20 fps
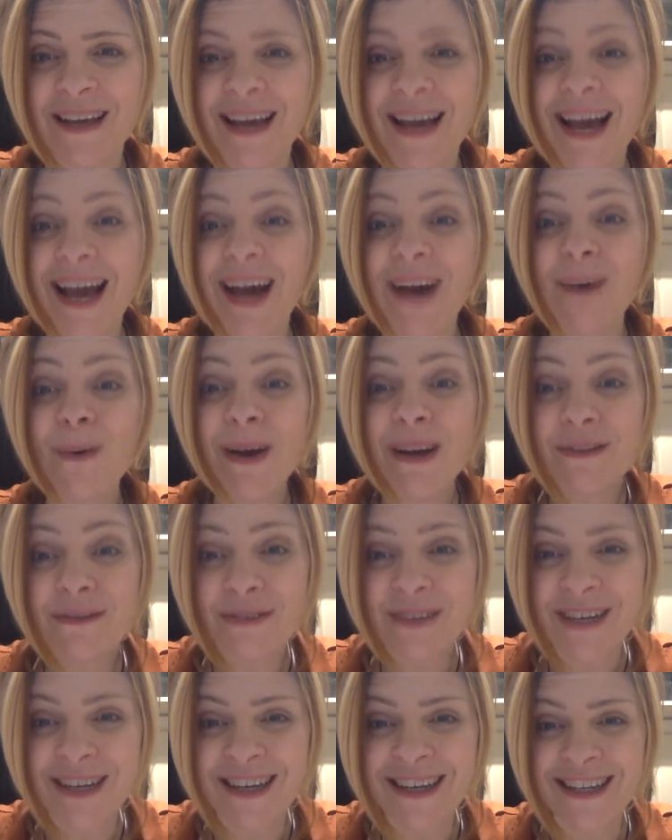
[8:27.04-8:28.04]

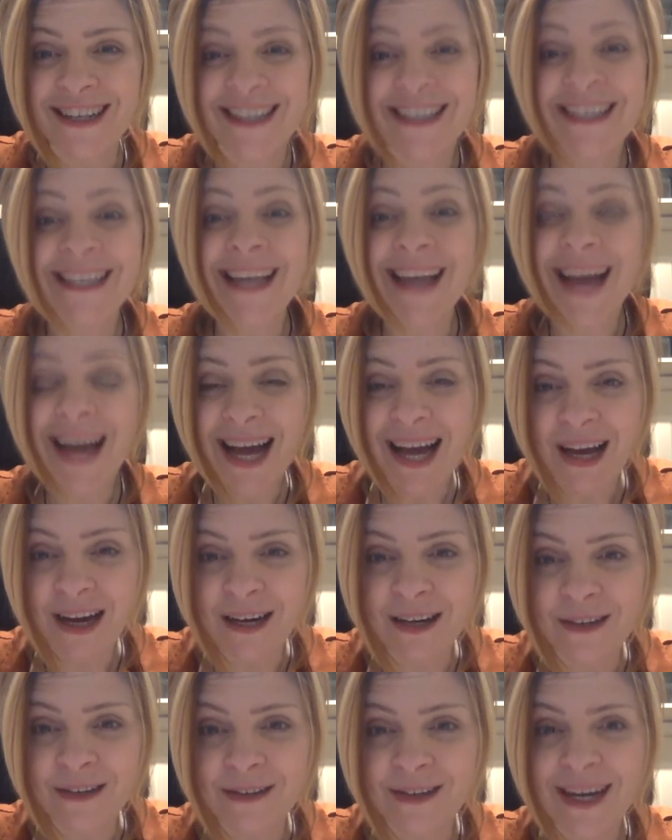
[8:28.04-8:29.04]
However,
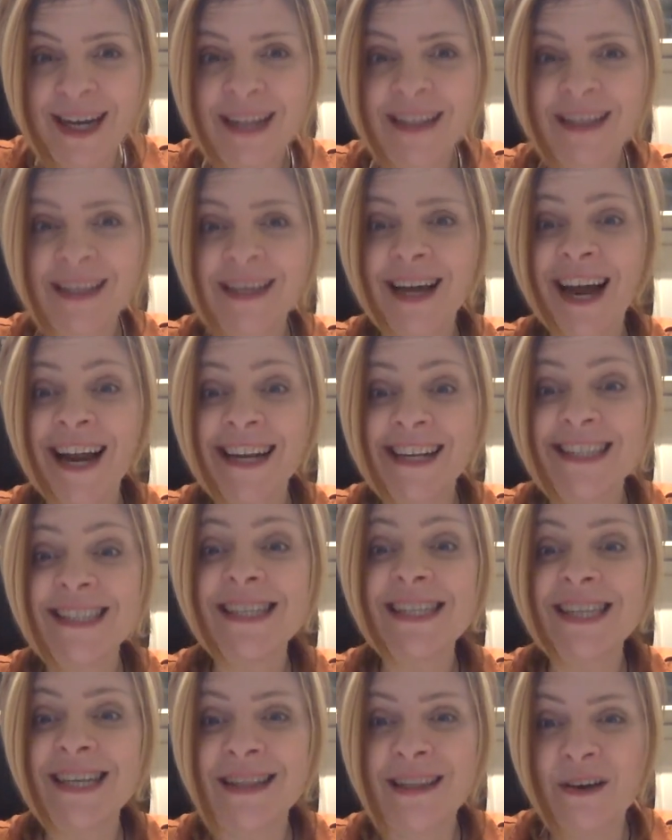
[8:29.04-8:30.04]
now I think I can
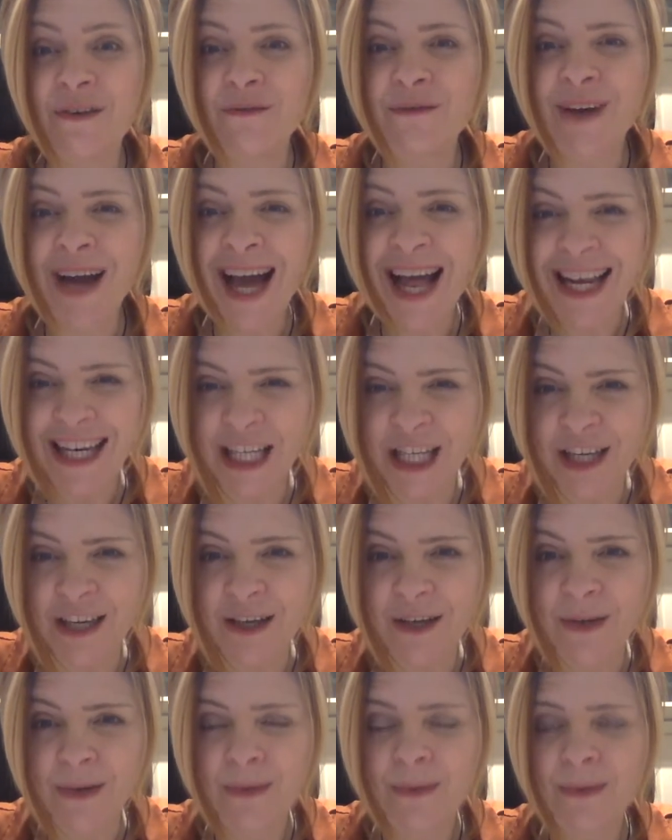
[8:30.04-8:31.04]
see the
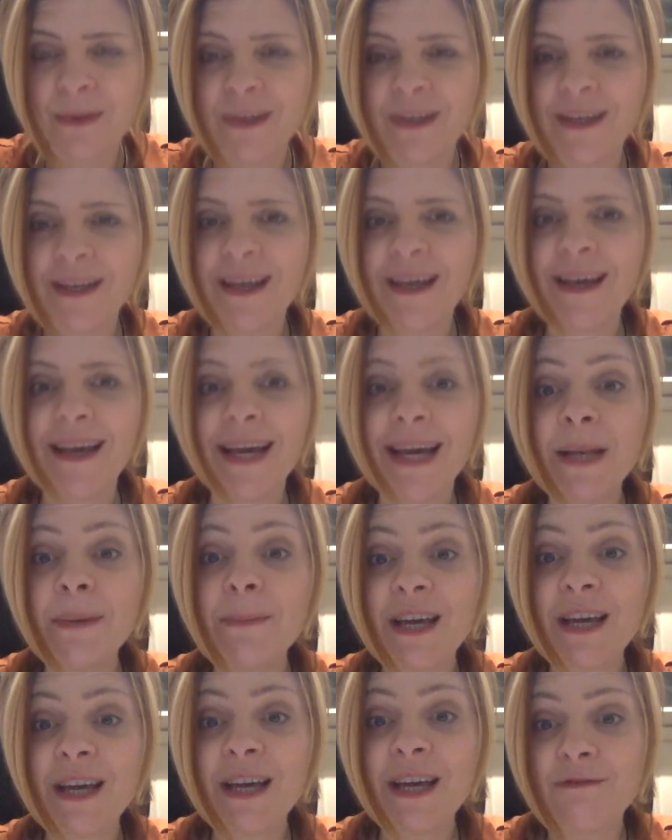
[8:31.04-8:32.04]
value in
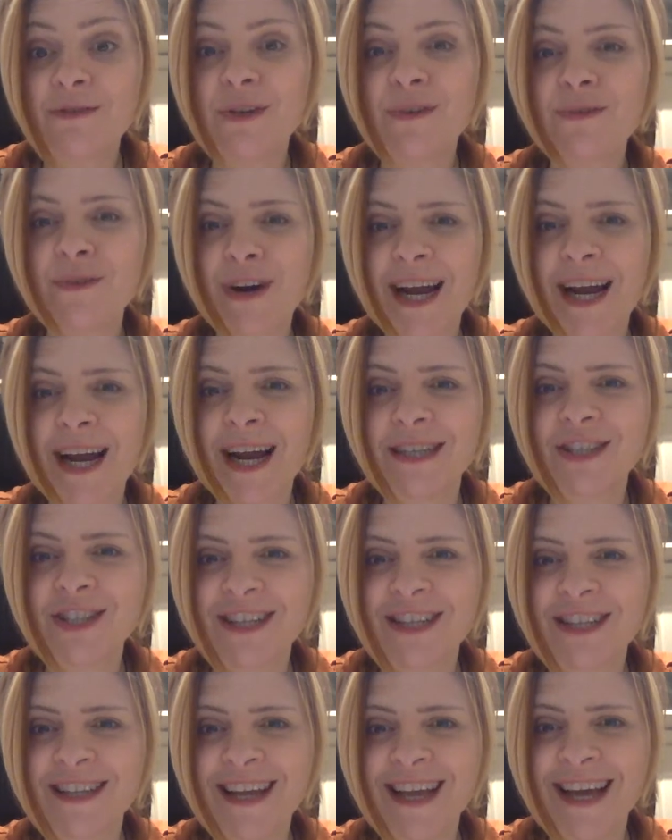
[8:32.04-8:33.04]
being refreshed
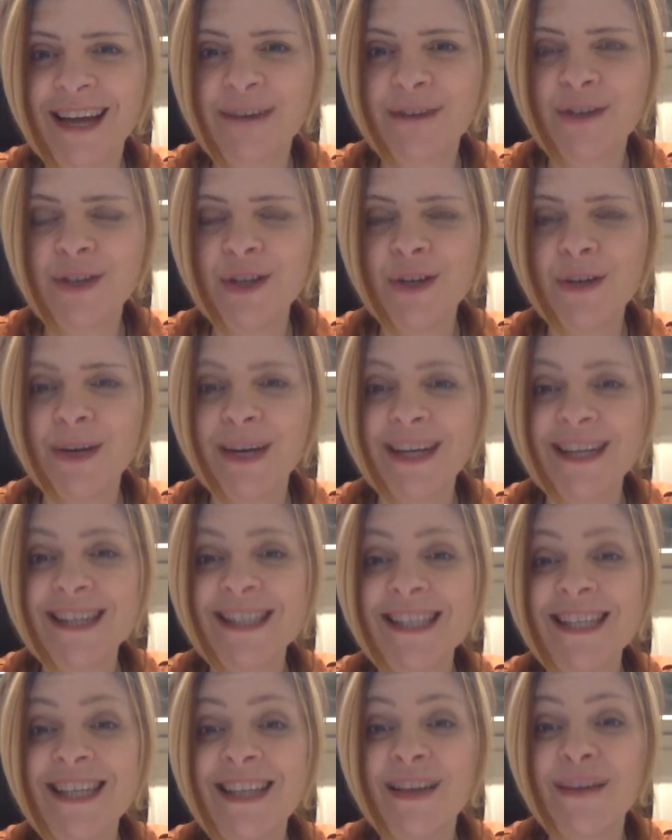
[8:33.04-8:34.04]
in the afternoon. I can
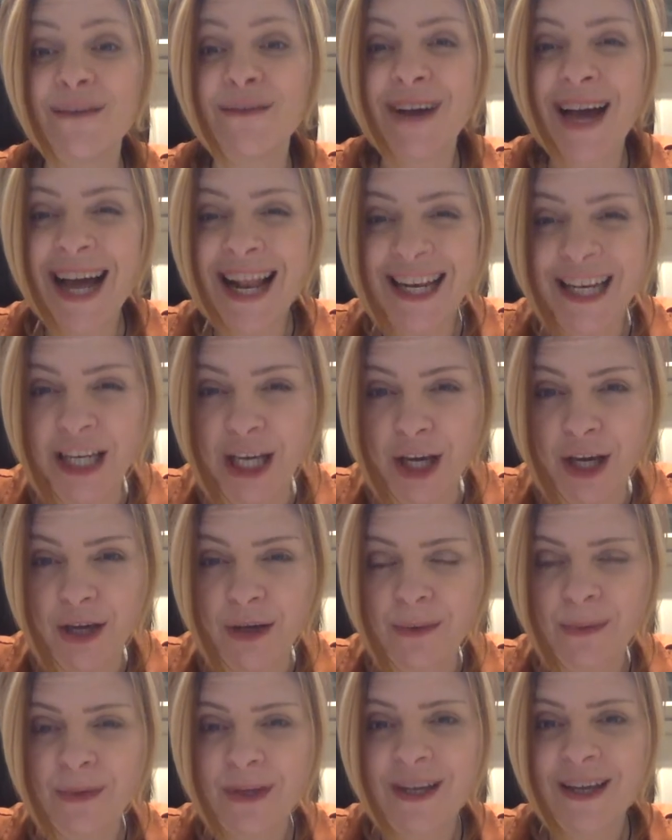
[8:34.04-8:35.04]
see the
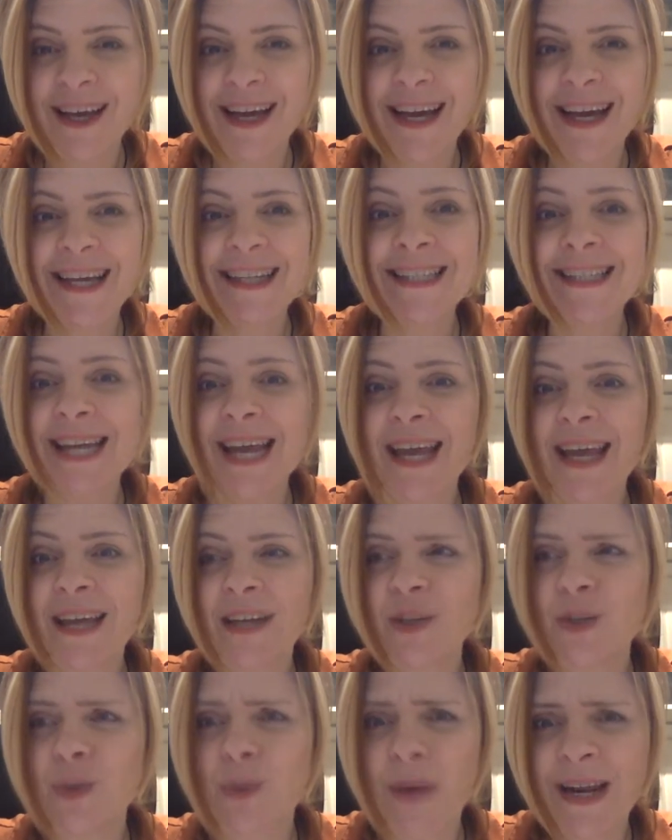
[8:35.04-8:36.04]
value in
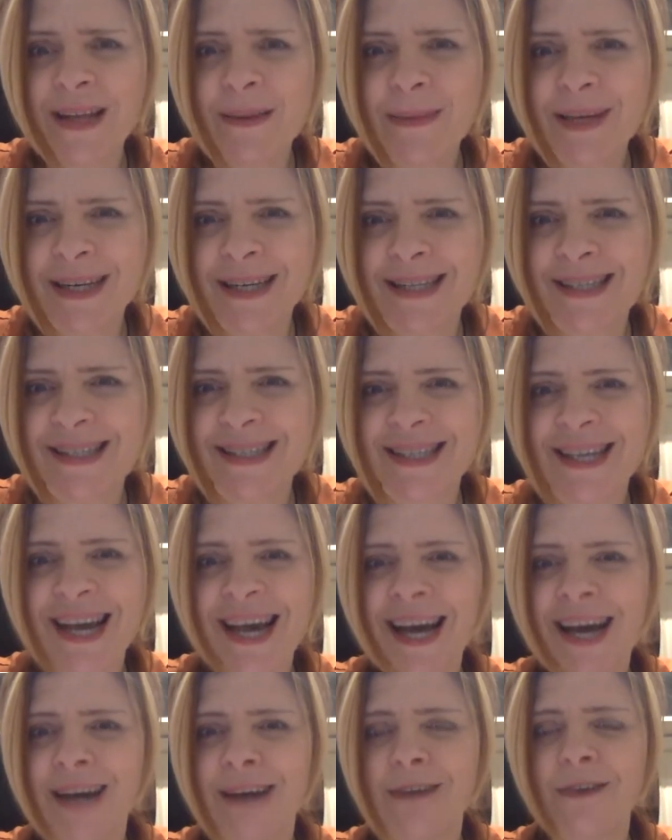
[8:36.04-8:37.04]
taking 20 minutes
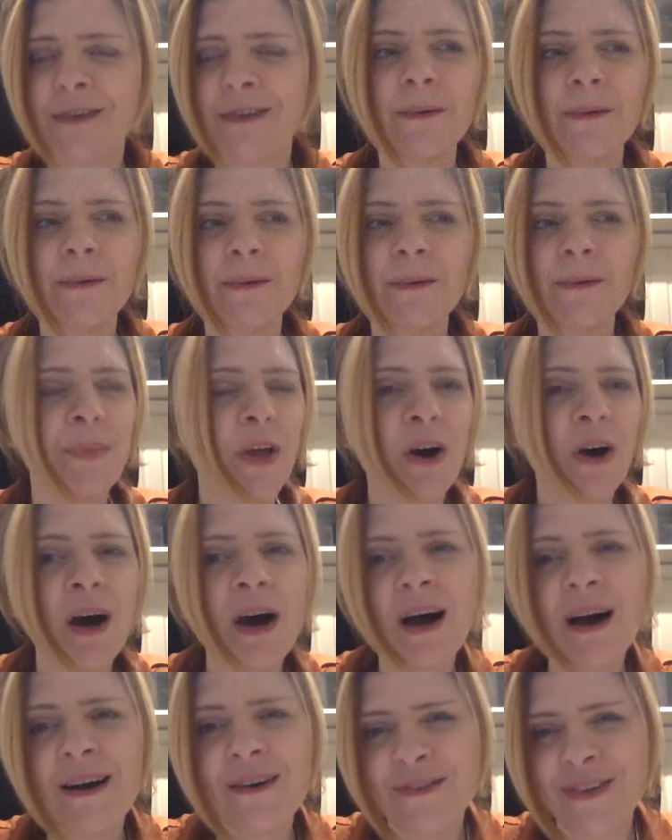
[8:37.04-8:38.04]
out or
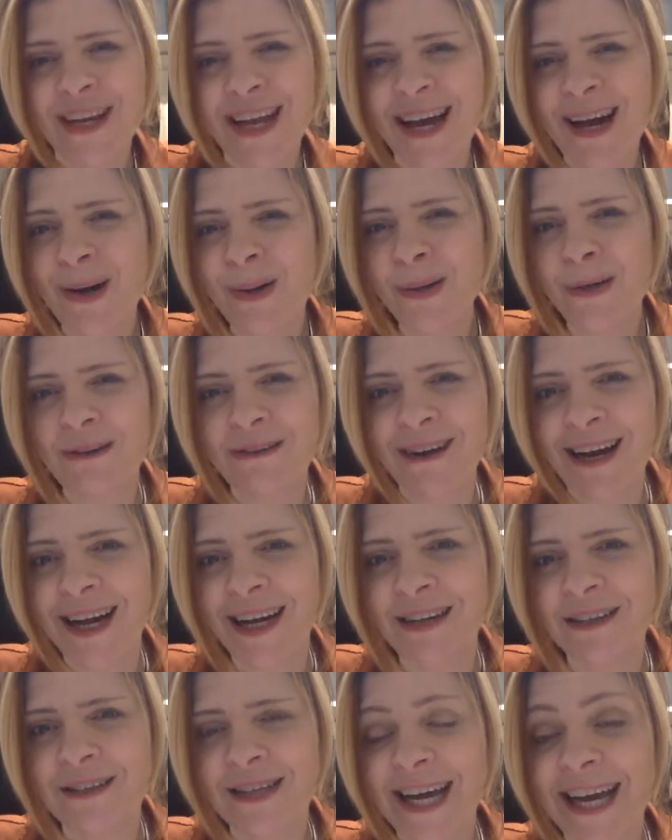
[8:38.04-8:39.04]
half an hour
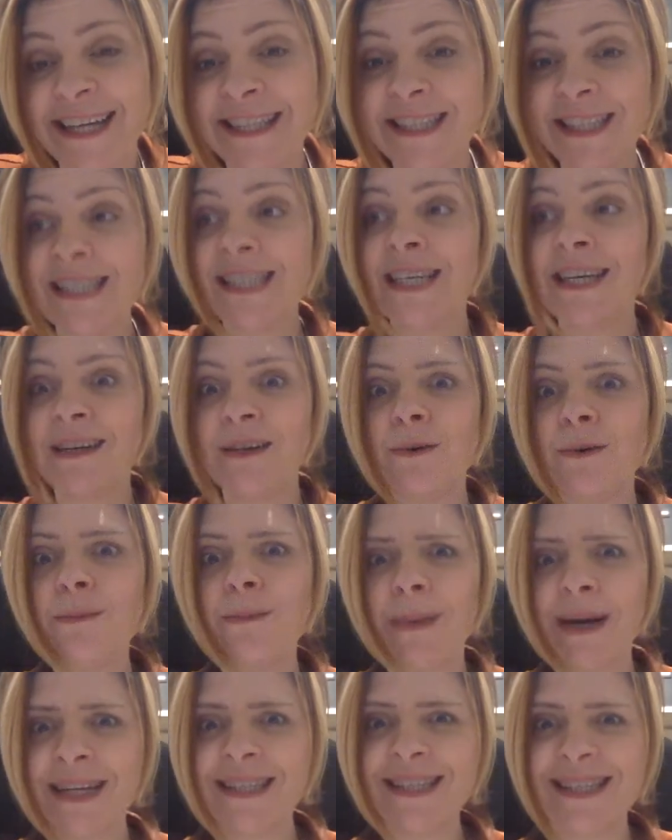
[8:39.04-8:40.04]
out until
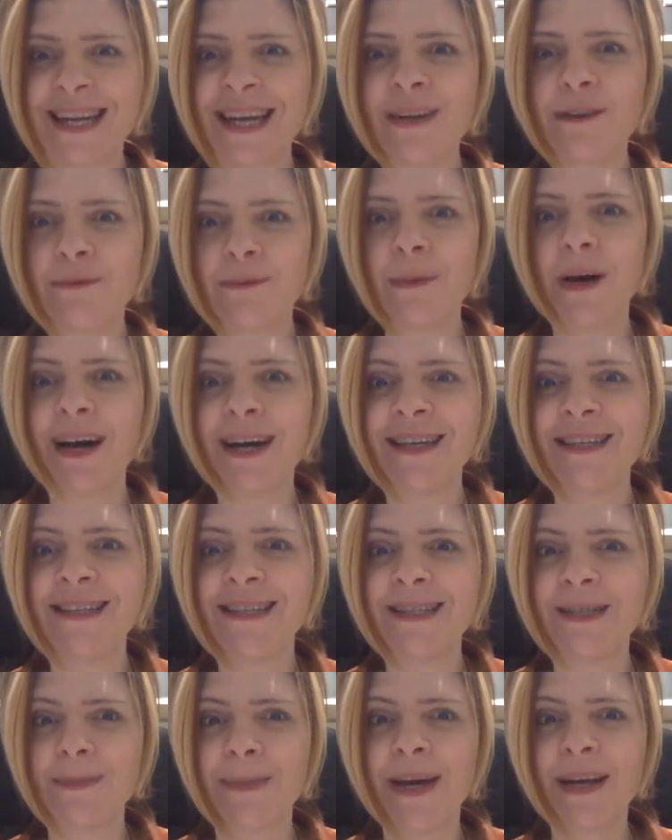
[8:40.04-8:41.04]
my state of mind
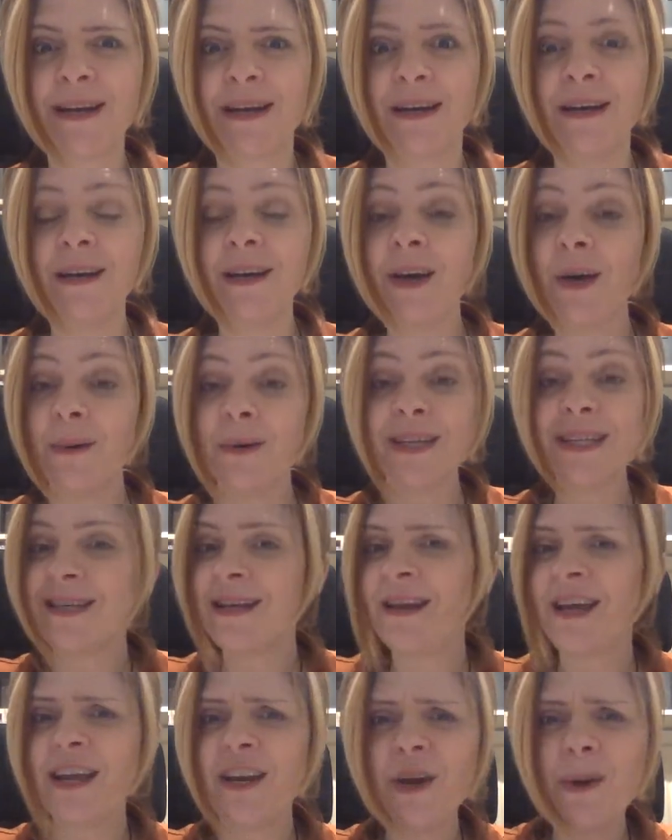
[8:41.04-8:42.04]
is better. Because
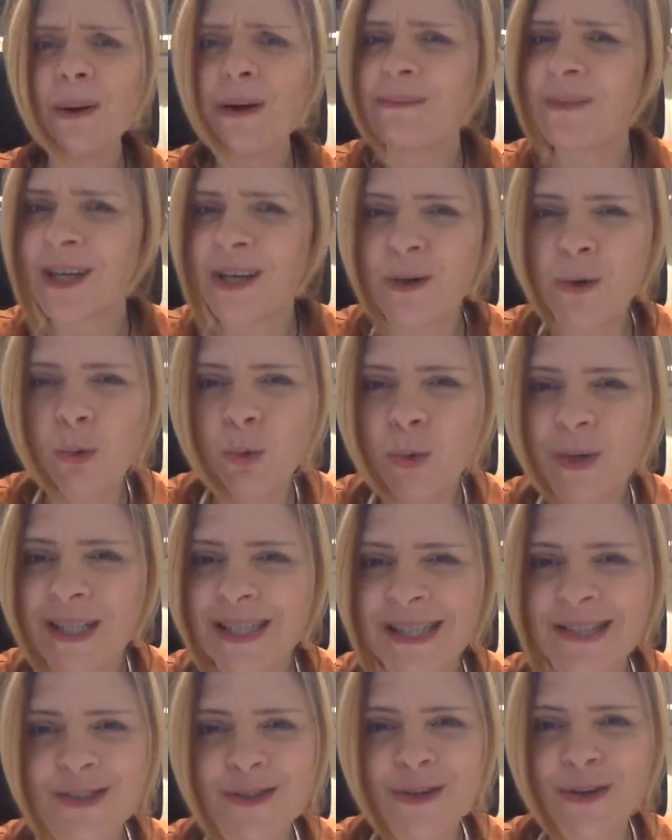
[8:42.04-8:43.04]
then I know I'm going to
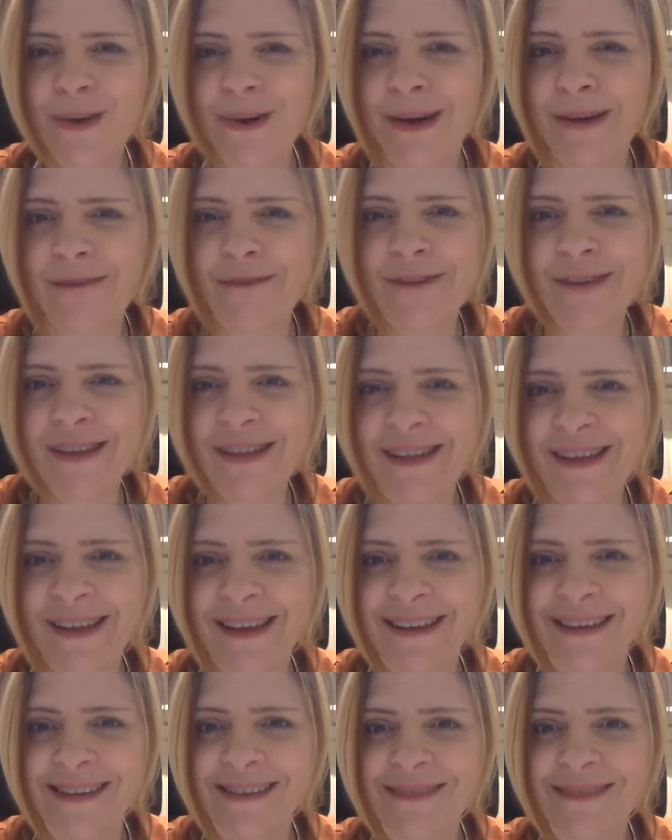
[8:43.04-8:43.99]
whiz through everything.